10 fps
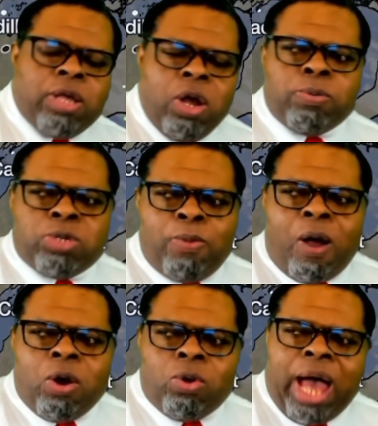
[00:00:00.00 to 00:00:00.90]
your
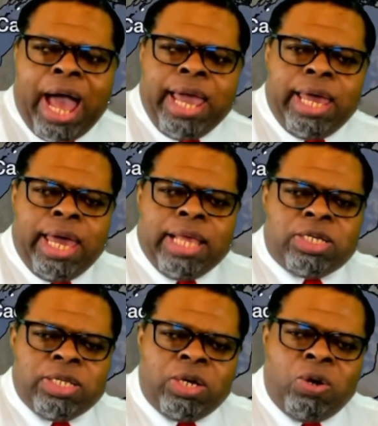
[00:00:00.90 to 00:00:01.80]
tomorrow night
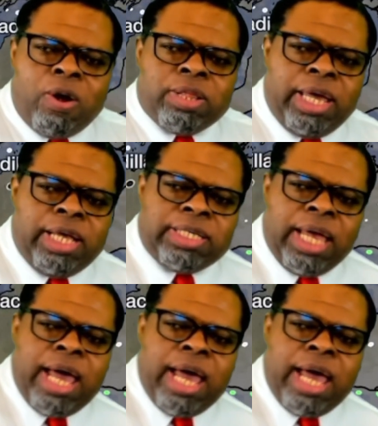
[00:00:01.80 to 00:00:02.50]
into the Northeast